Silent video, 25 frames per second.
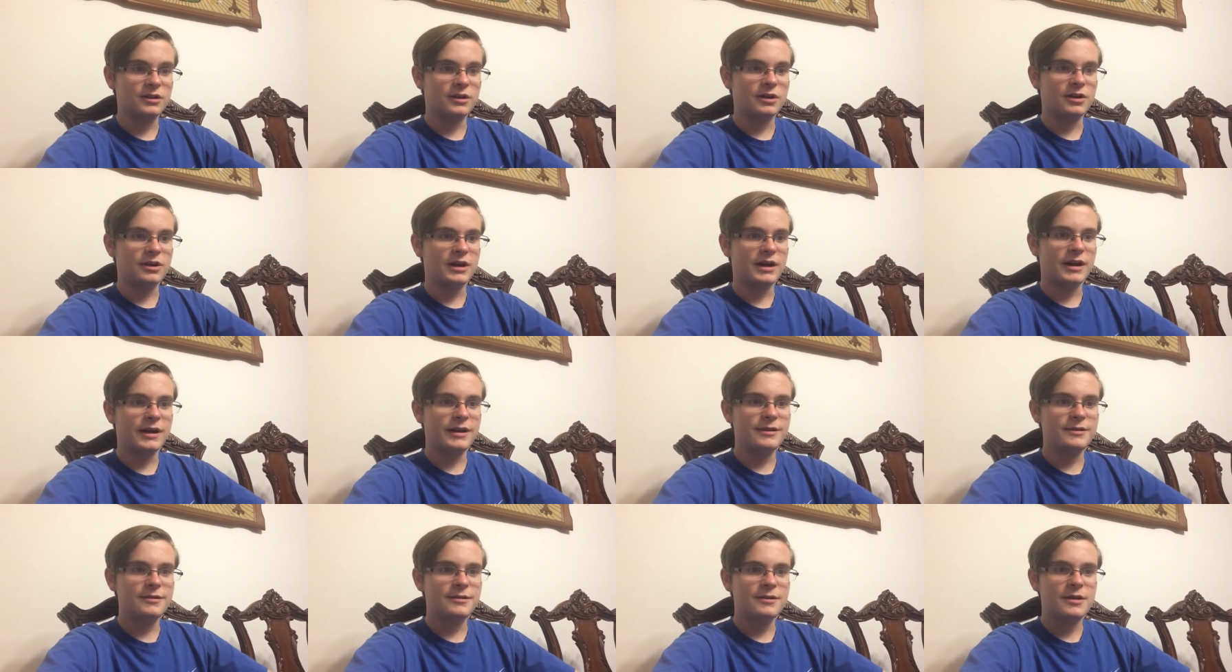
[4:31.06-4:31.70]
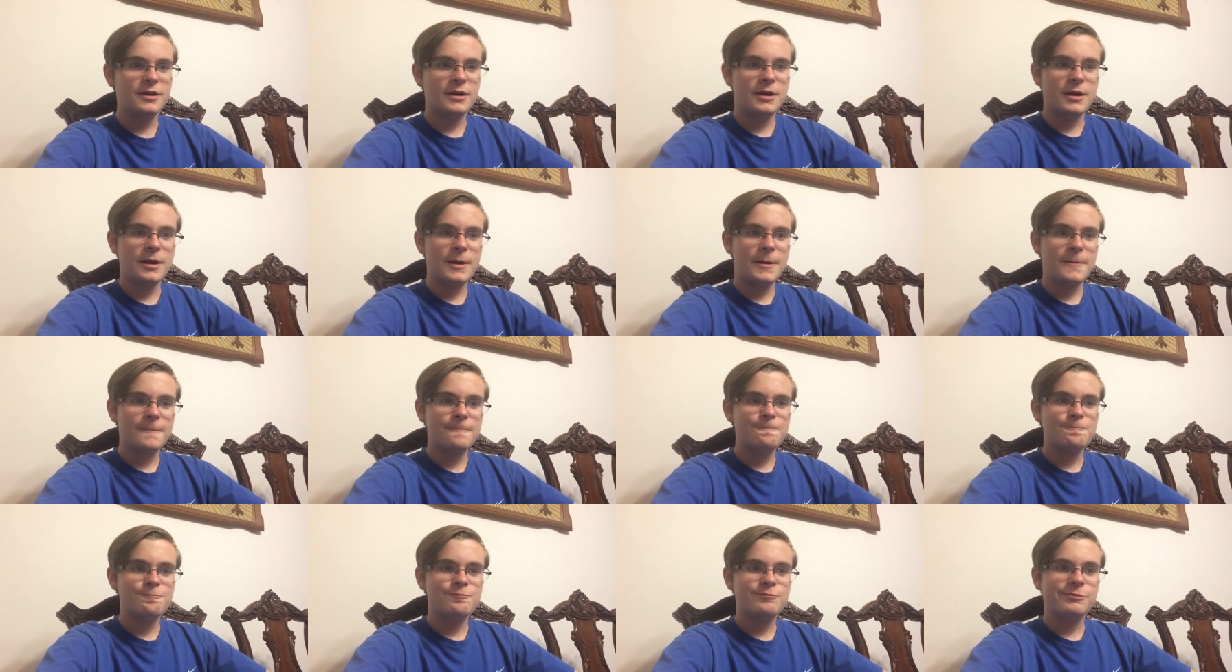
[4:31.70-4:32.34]
All right.
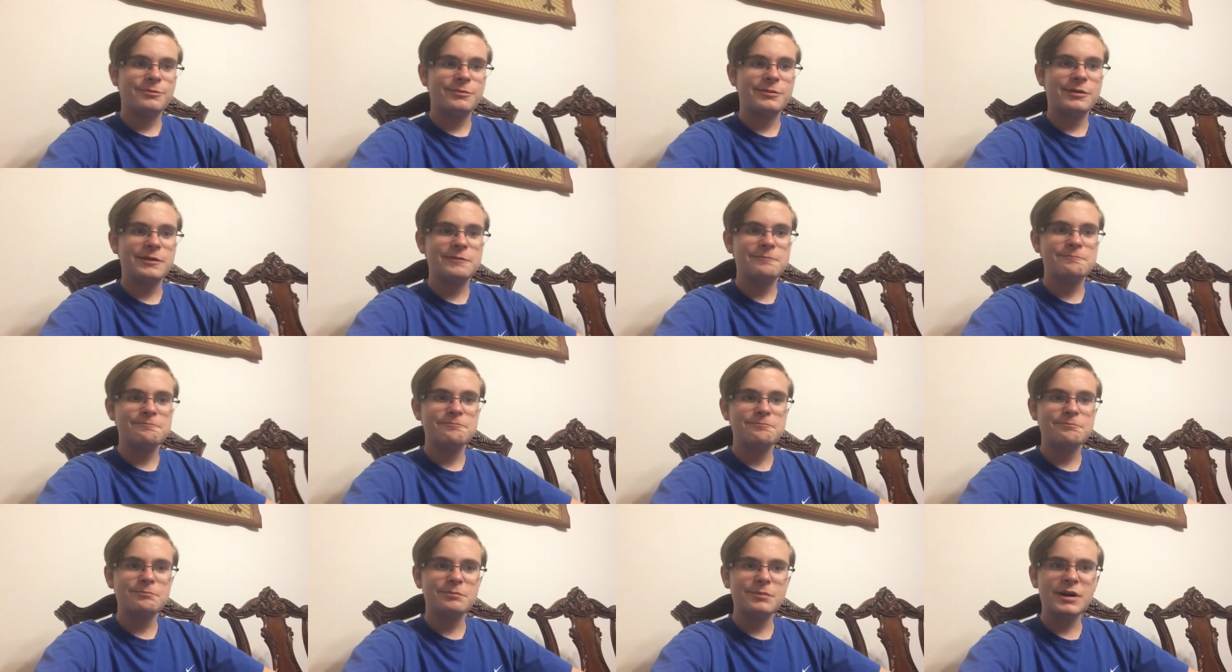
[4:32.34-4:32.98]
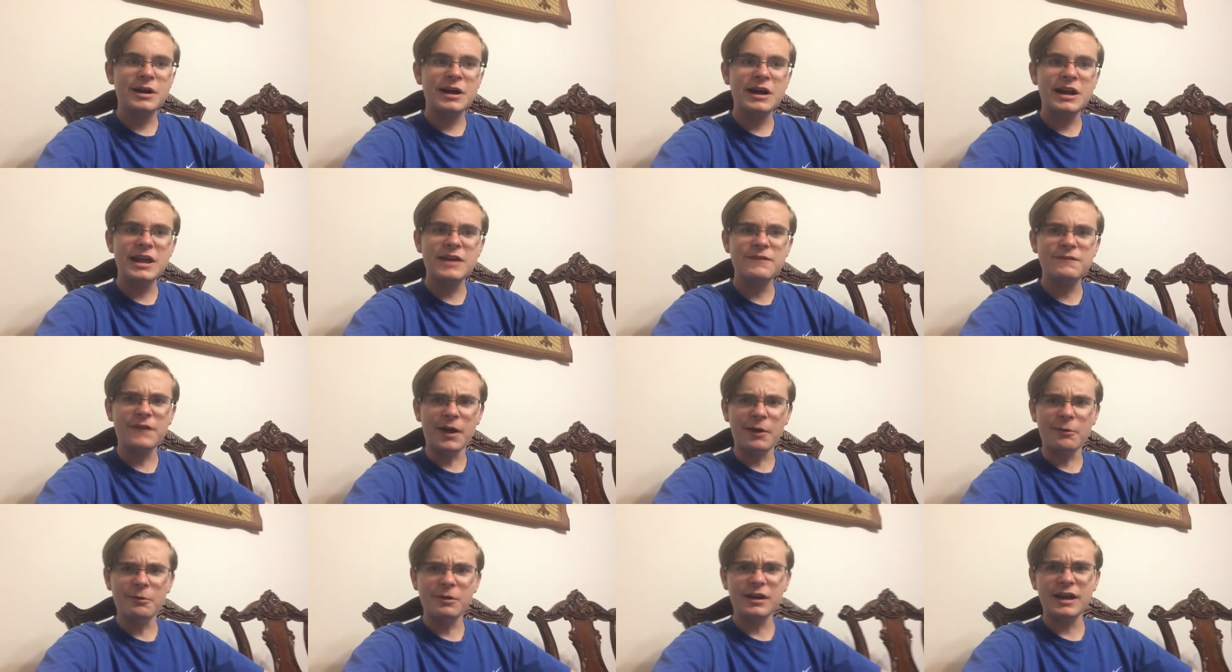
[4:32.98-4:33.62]
But
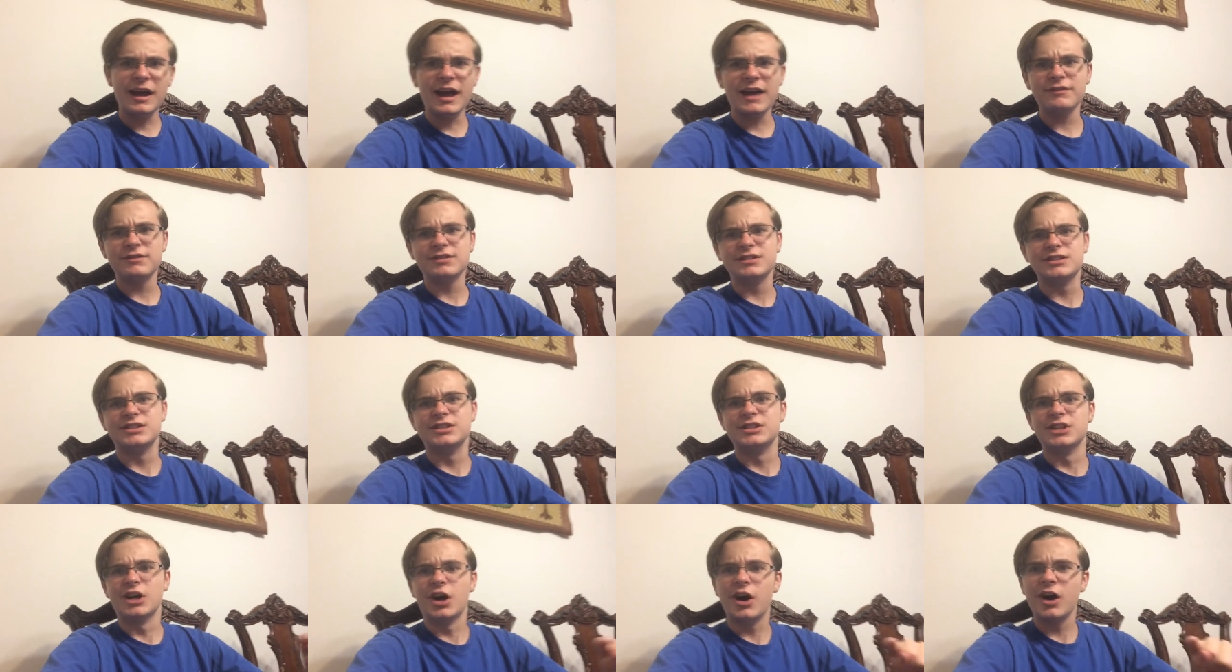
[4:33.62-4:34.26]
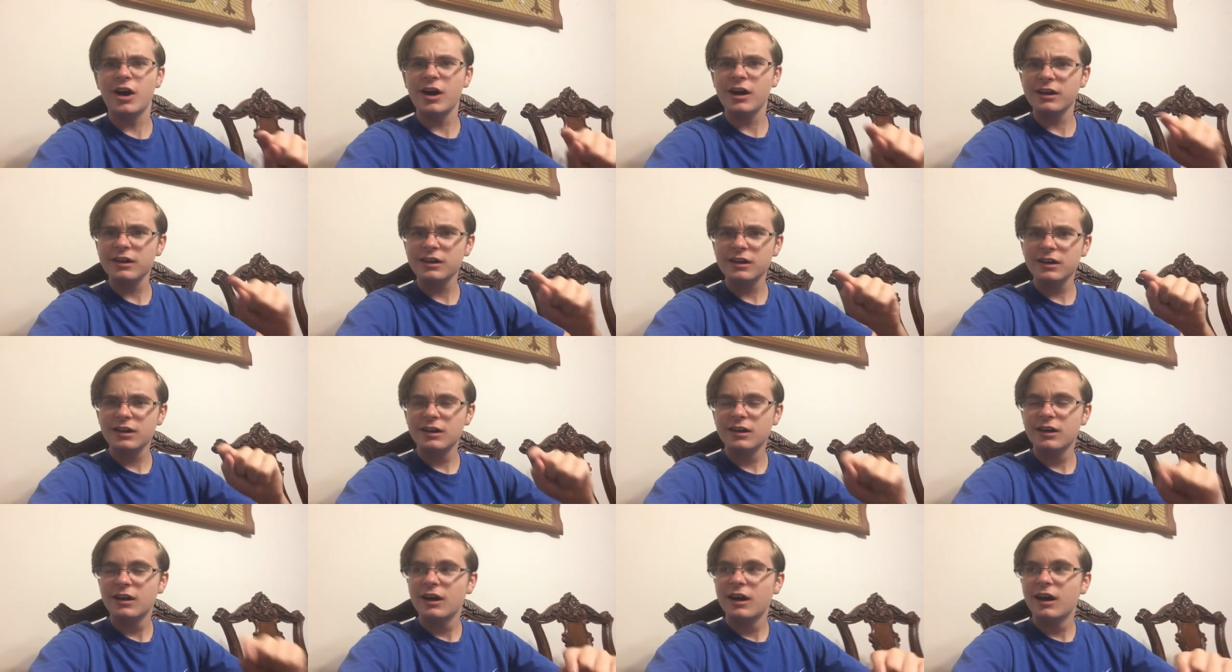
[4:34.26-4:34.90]
if I were to have a dog,
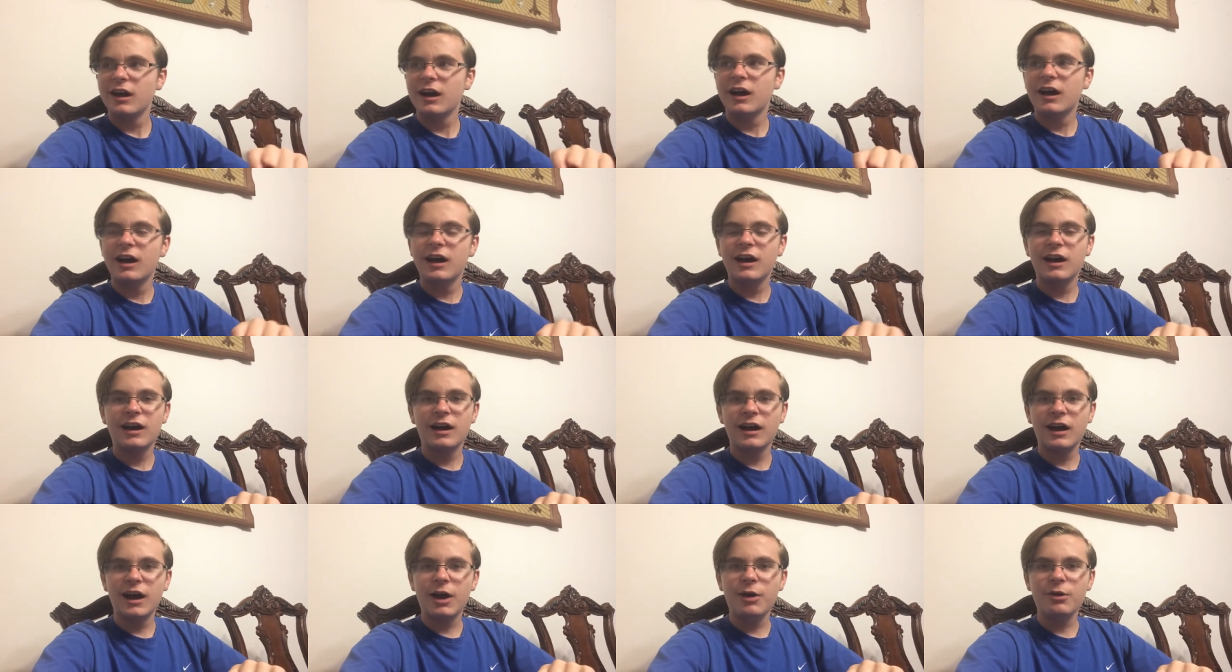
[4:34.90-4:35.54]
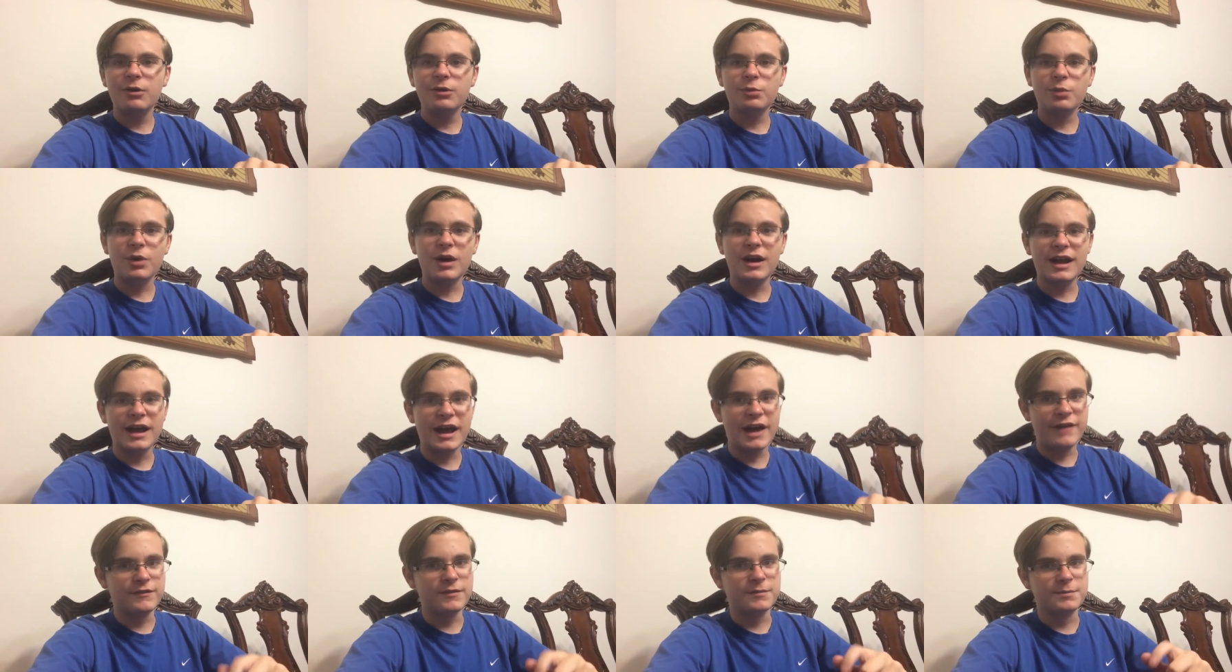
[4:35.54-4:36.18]
I would want
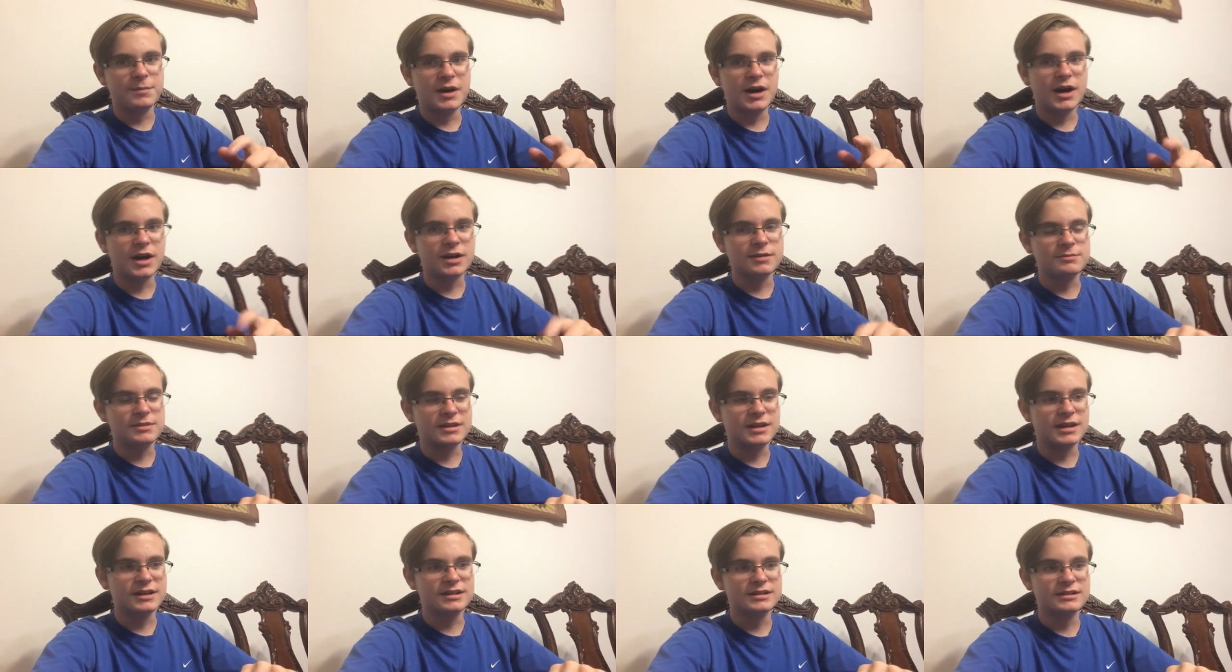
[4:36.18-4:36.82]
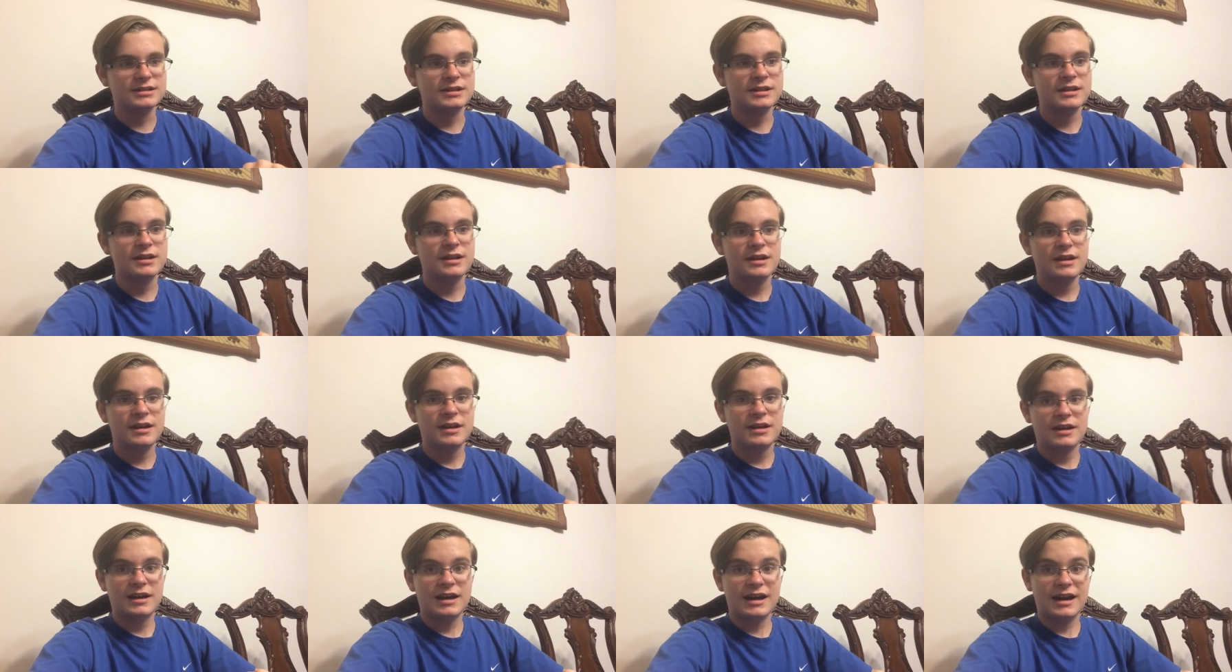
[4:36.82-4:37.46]
to have a pug because
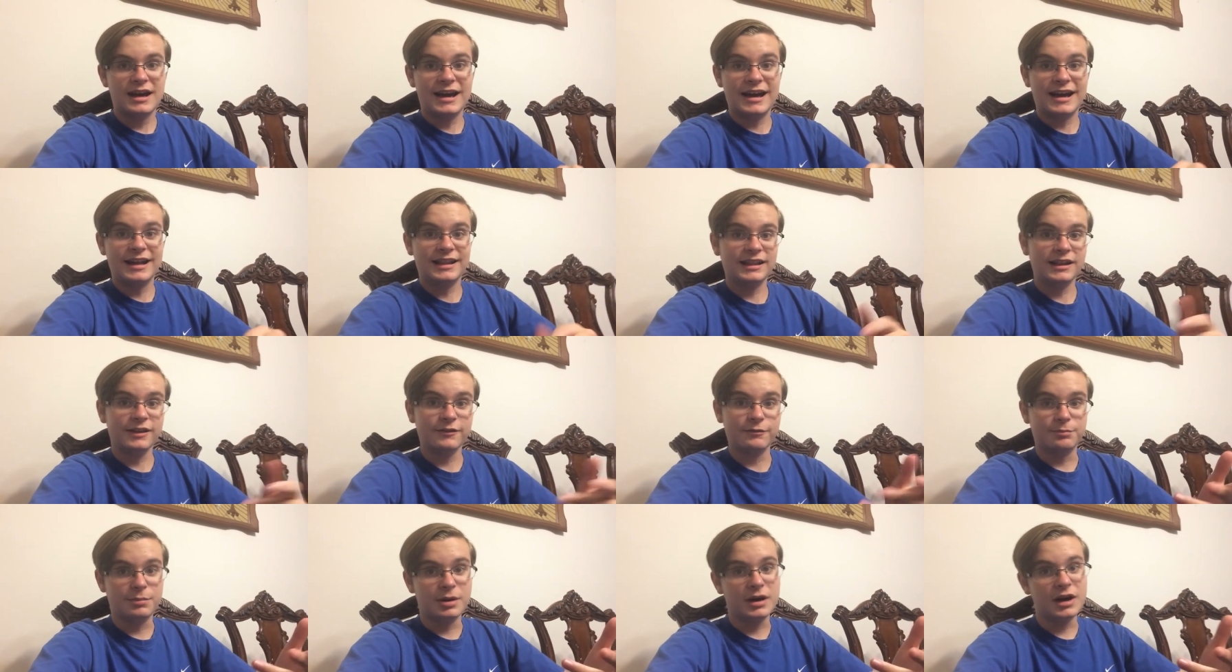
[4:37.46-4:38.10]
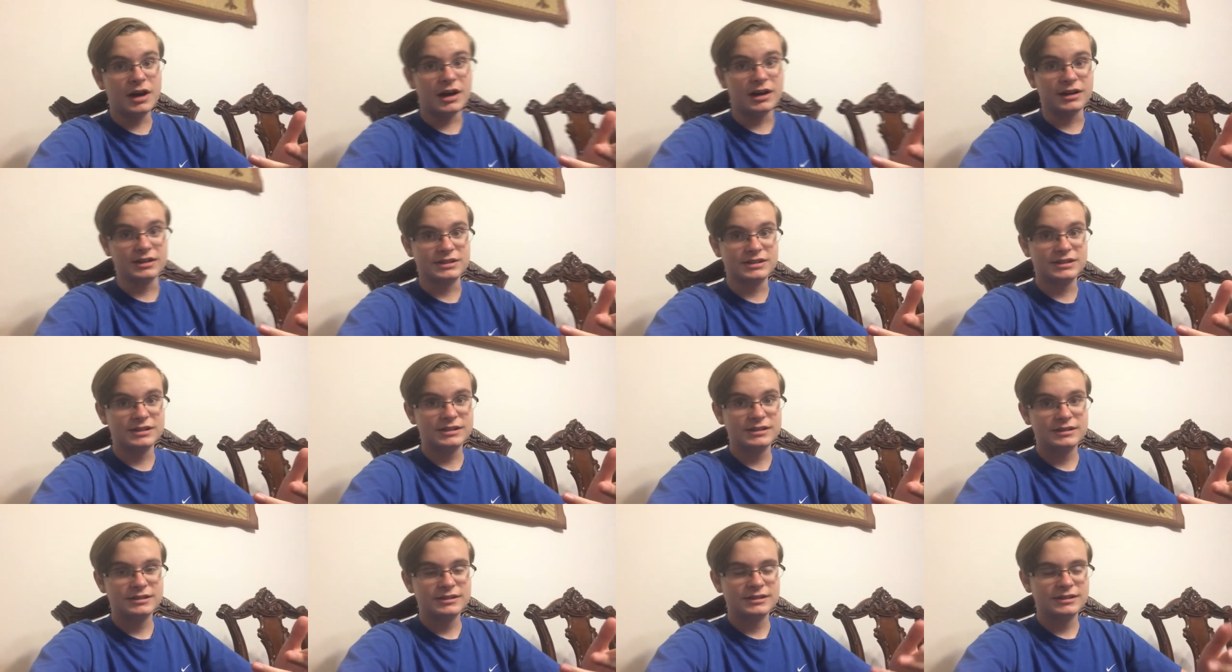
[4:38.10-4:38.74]
I love pugs.